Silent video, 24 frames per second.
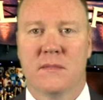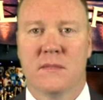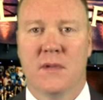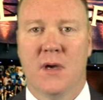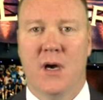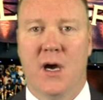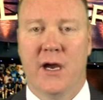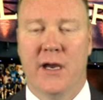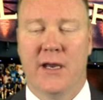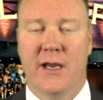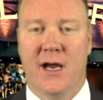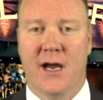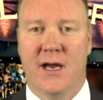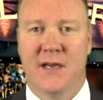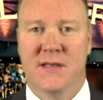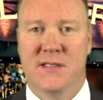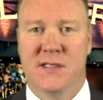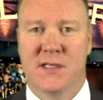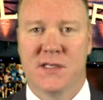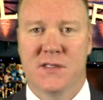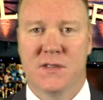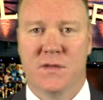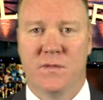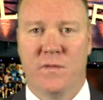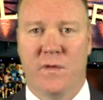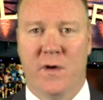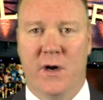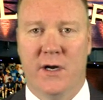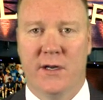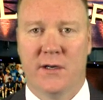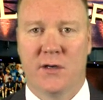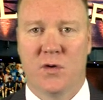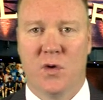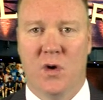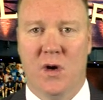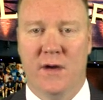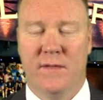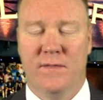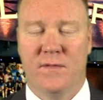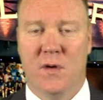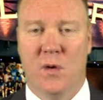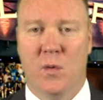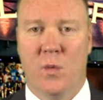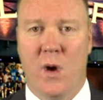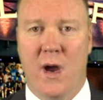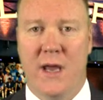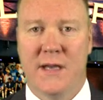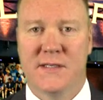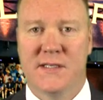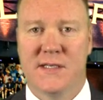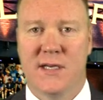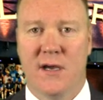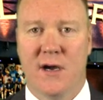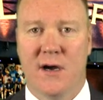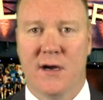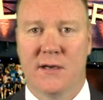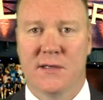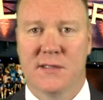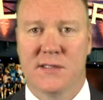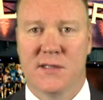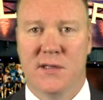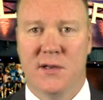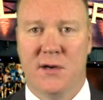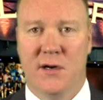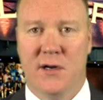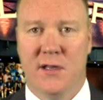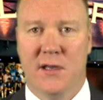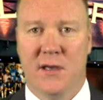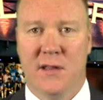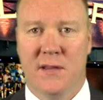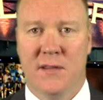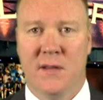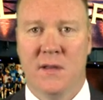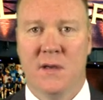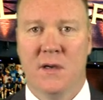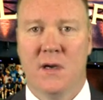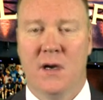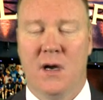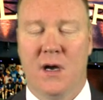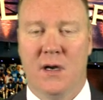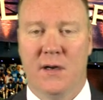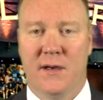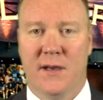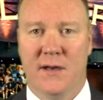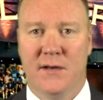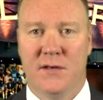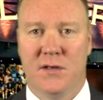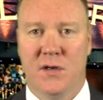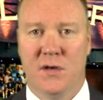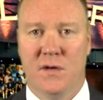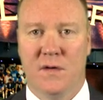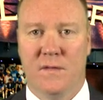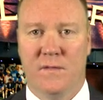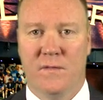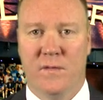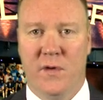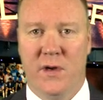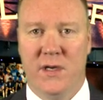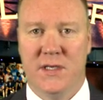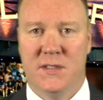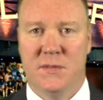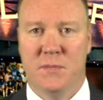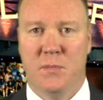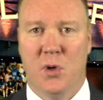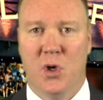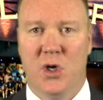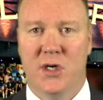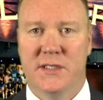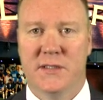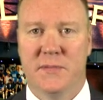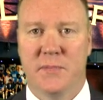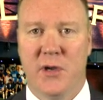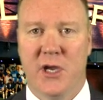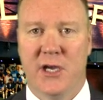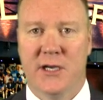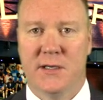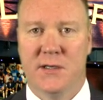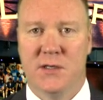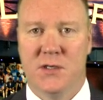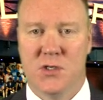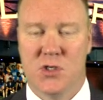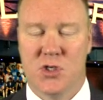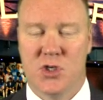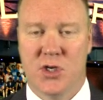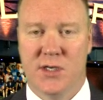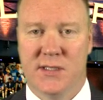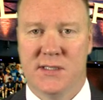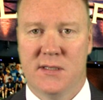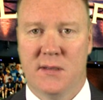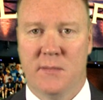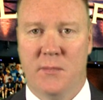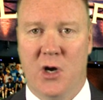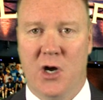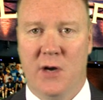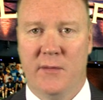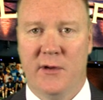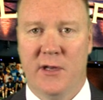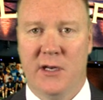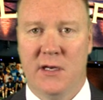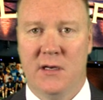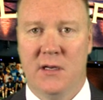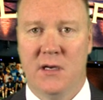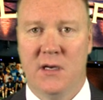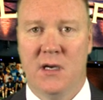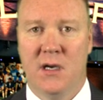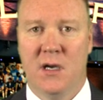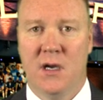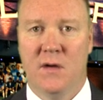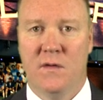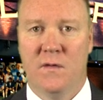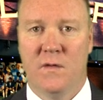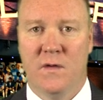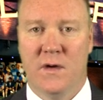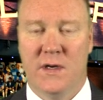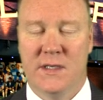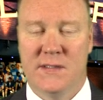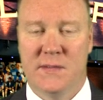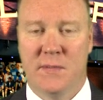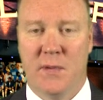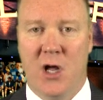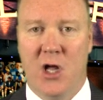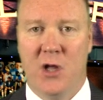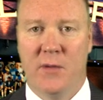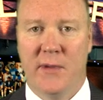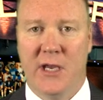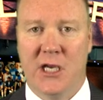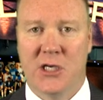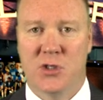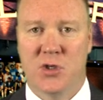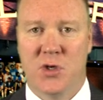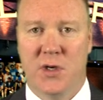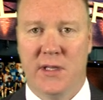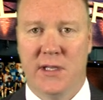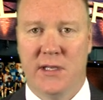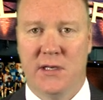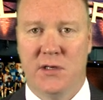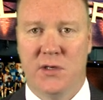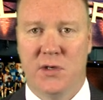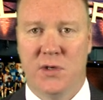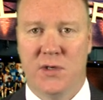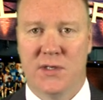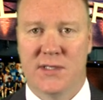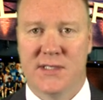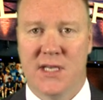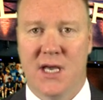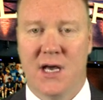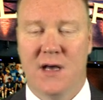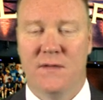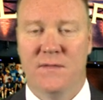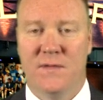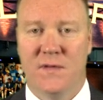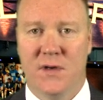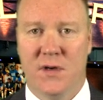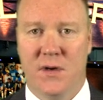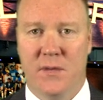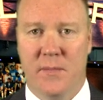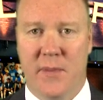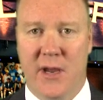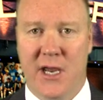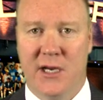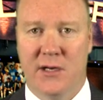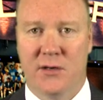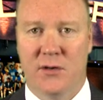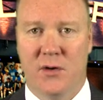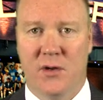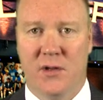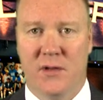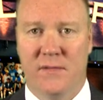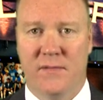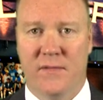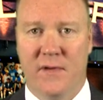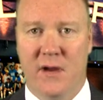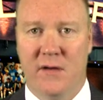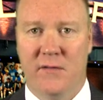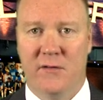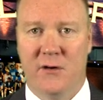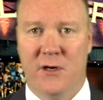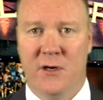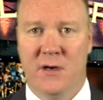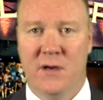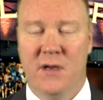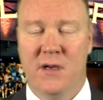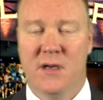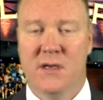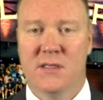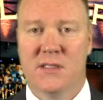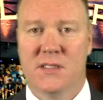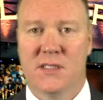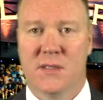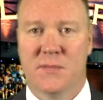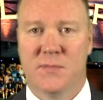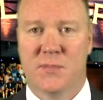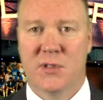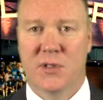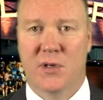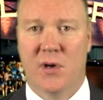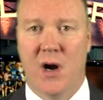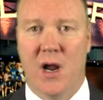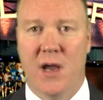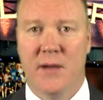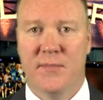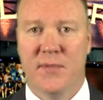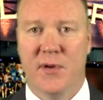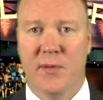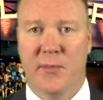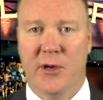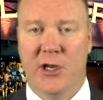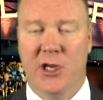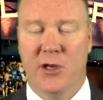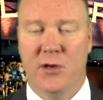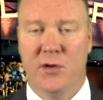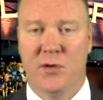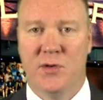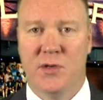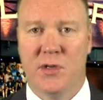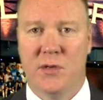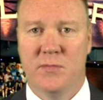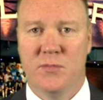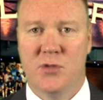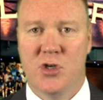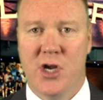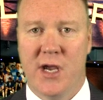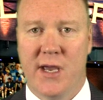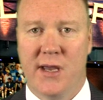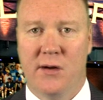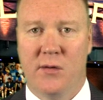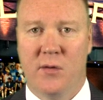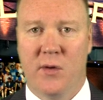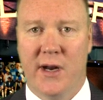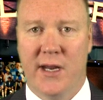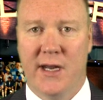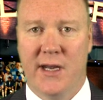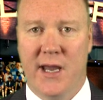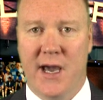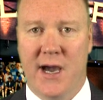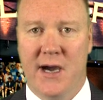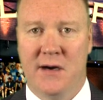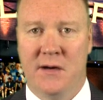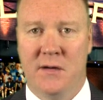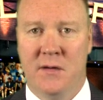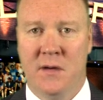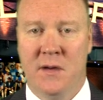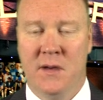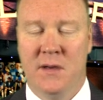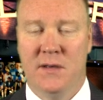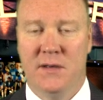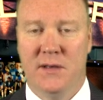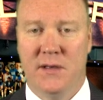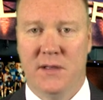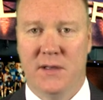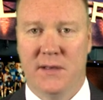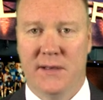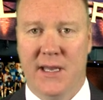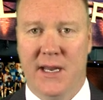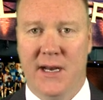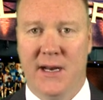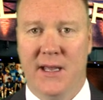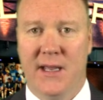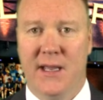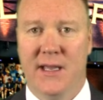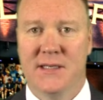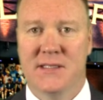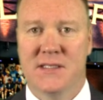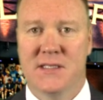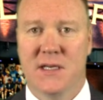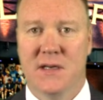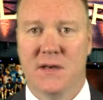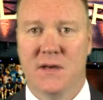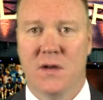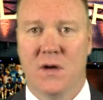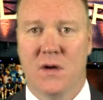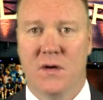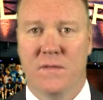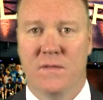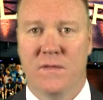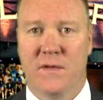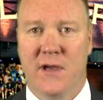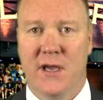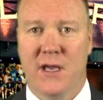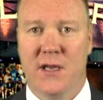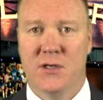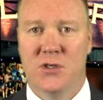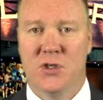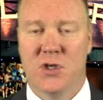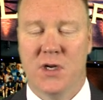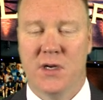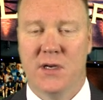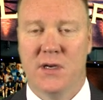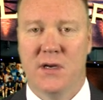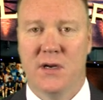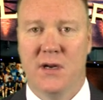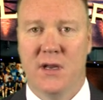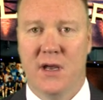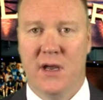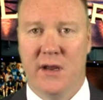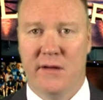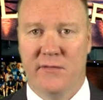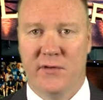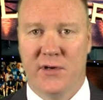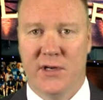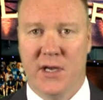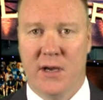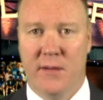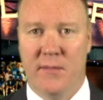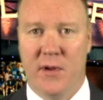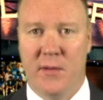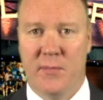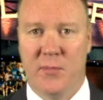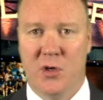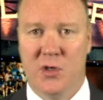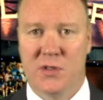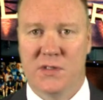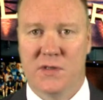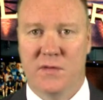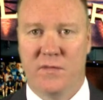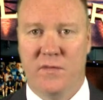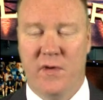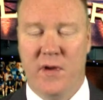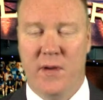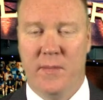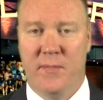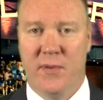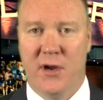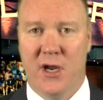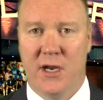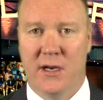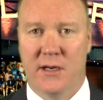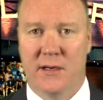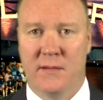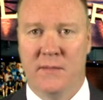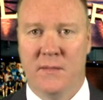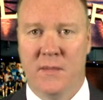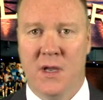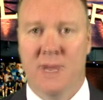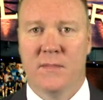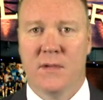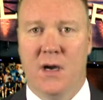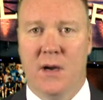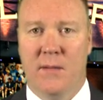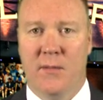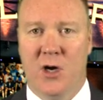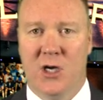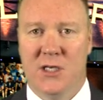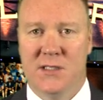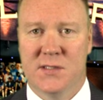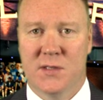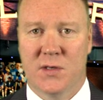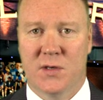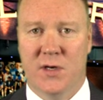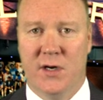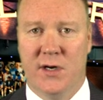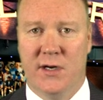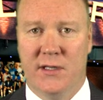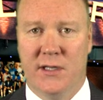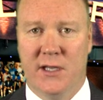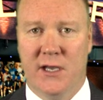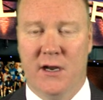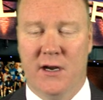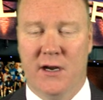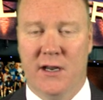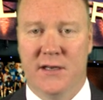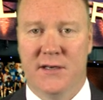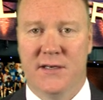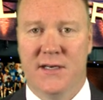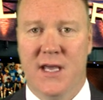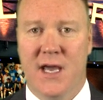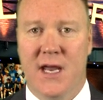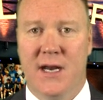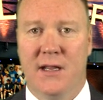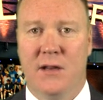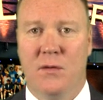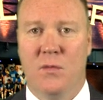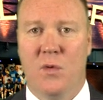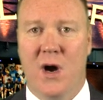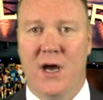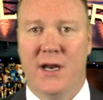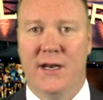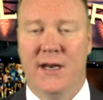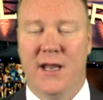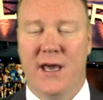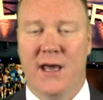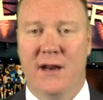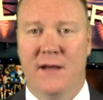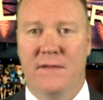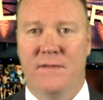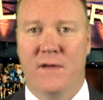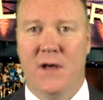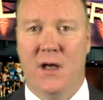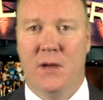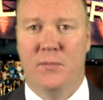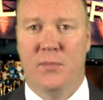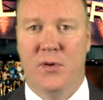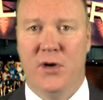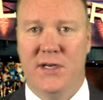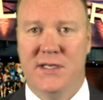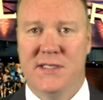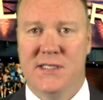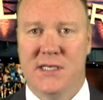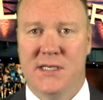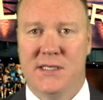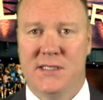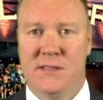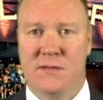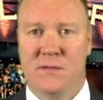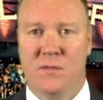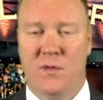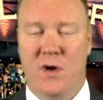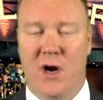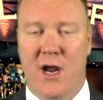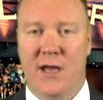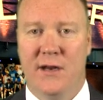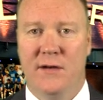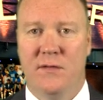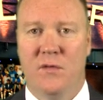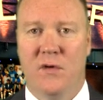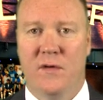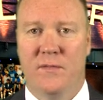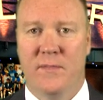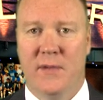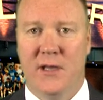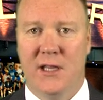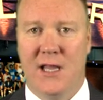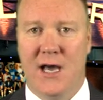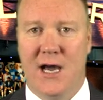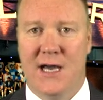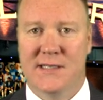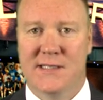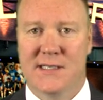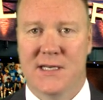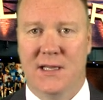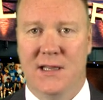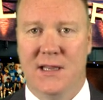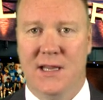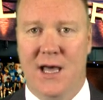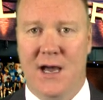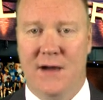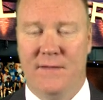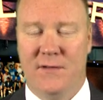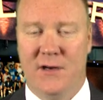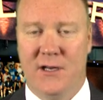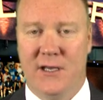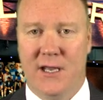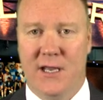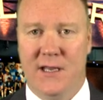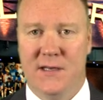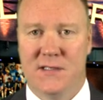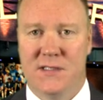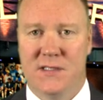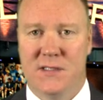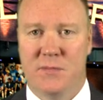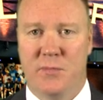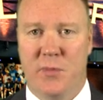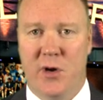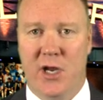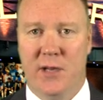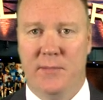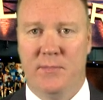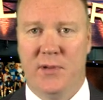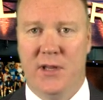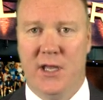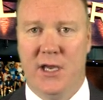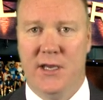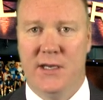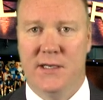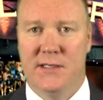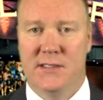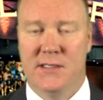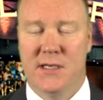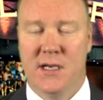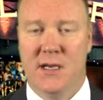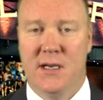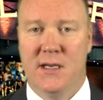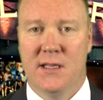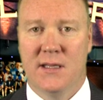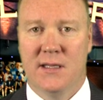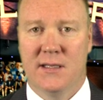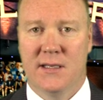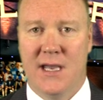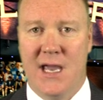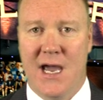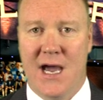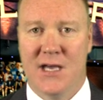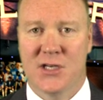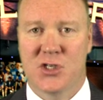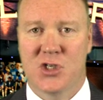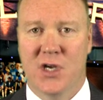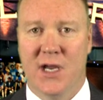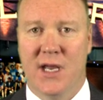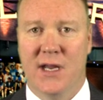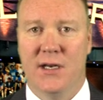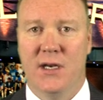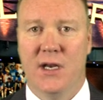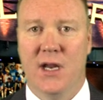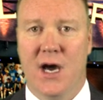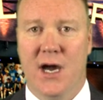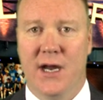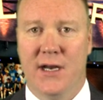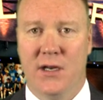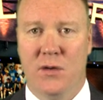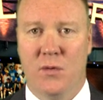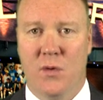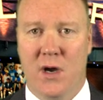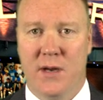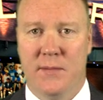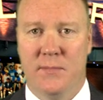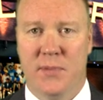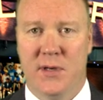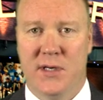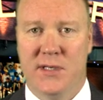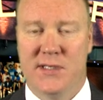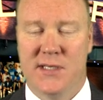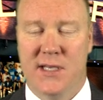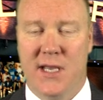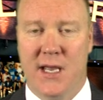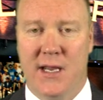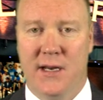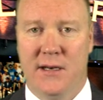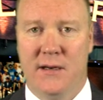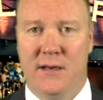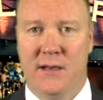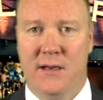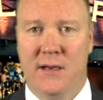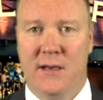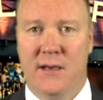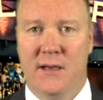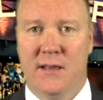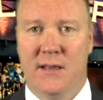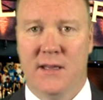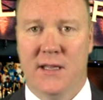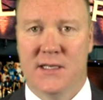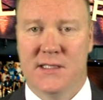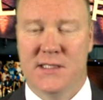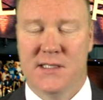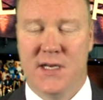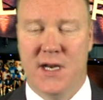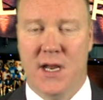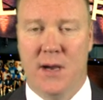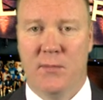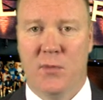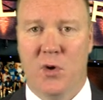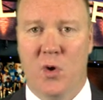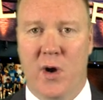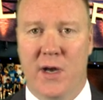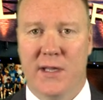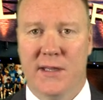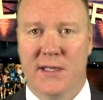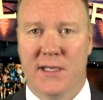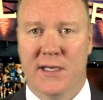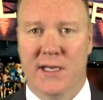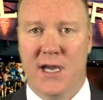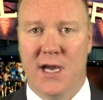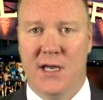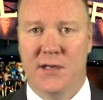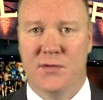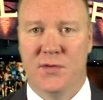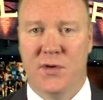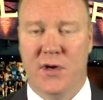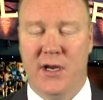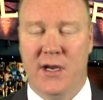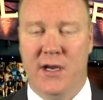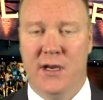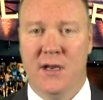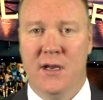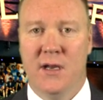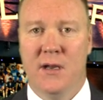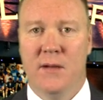Hi guys, this is Vernon Croy for Wednesday, August 30th. I'll get to your free sports pick in just a moment. First of all, make sure that you do yourself and your bankroll a favor. Subscribe to my YouTube channel right now. You'll get an instant notification every time I post a free pick. I'm also currently on a 10-1 NFL preseason run with my last 11 against spread plays, cashing at 91%. That's number one in the country.